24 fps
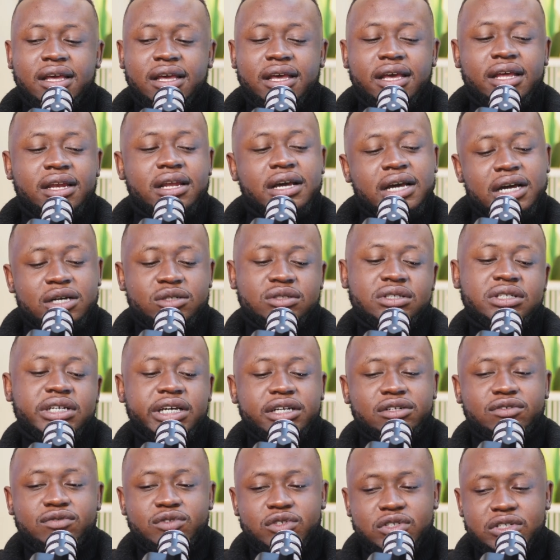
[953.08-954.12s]
And
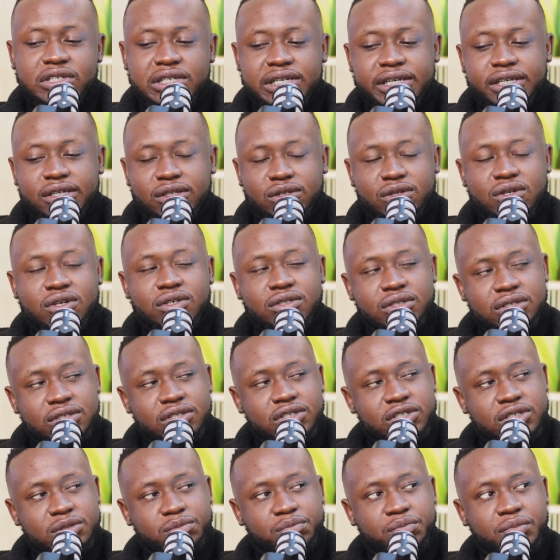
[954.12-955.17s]
outside of just like doctors,
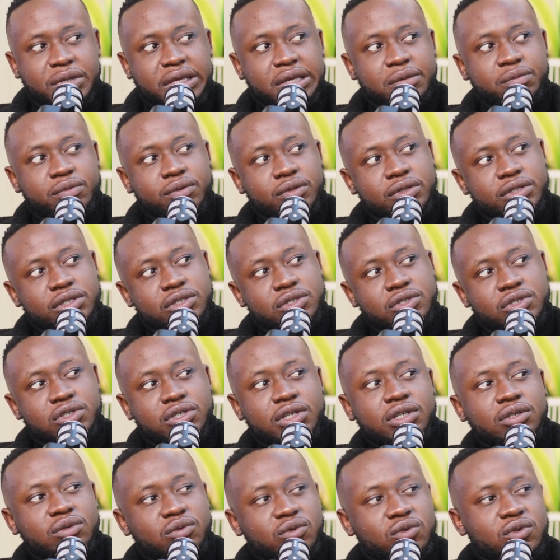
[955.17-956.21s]
just people in
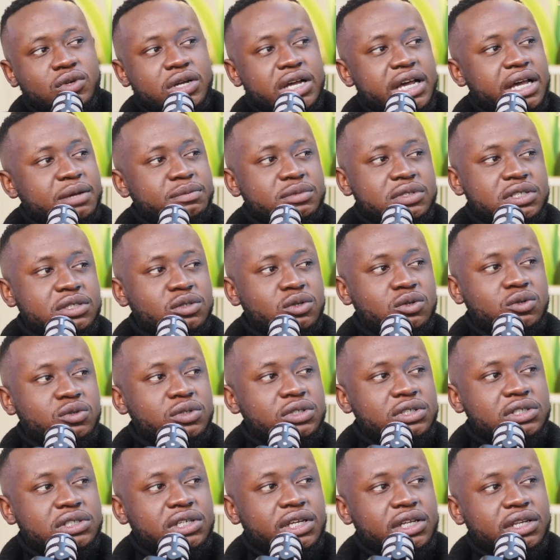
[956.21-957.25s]
general, I'm just
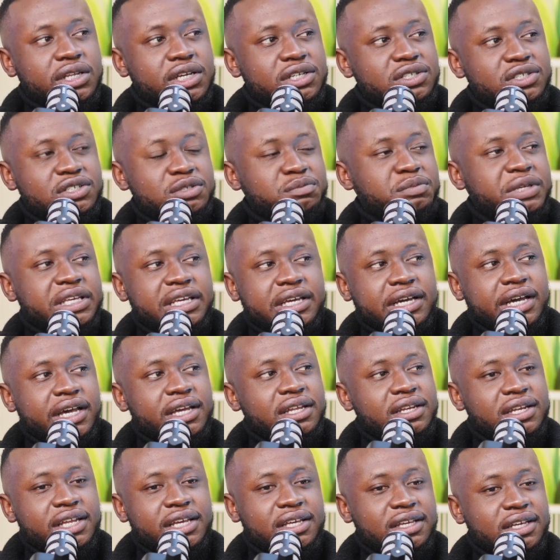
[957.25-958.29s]
always saying, like, just be
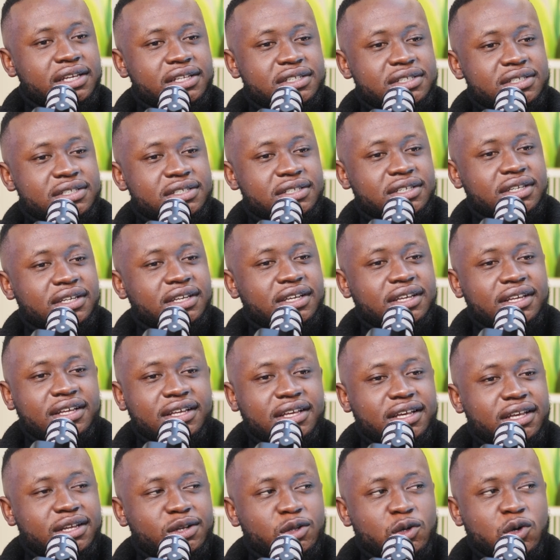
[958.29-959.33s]
kind. Like, it
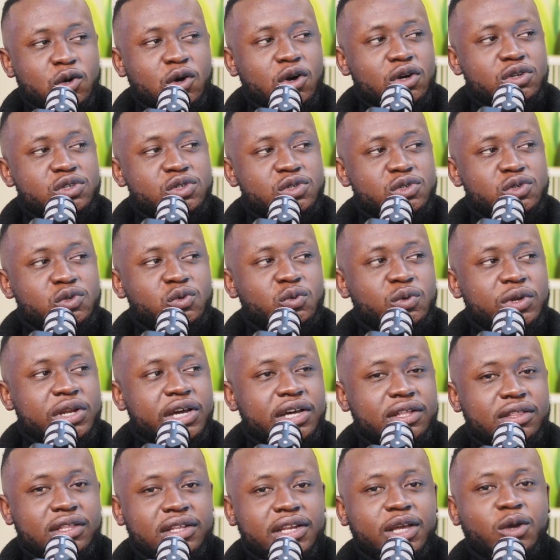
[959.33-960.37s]
costs you
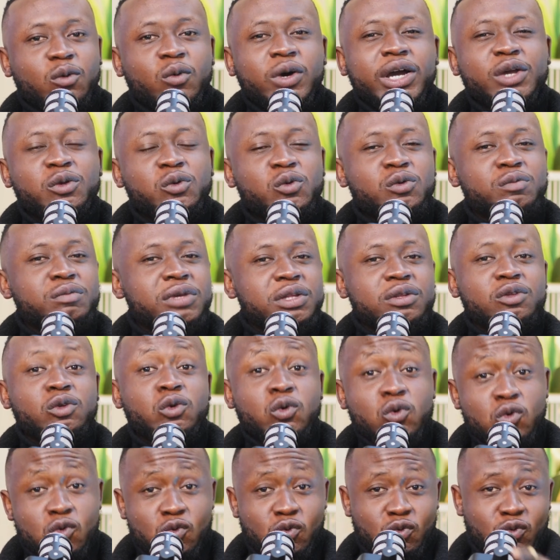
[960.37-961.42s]
nothing. Like, why are you a
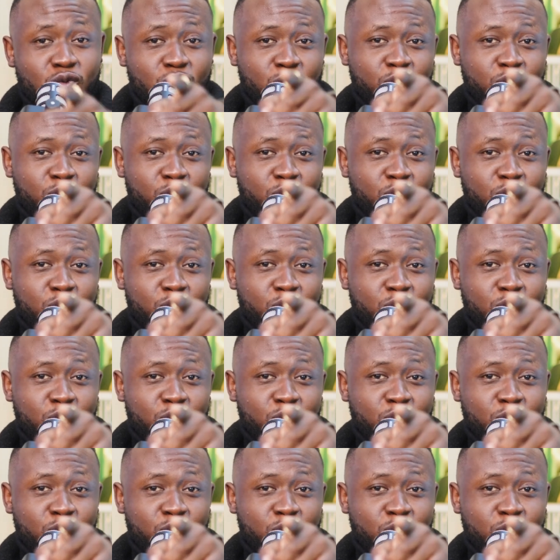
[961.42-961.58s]
mean?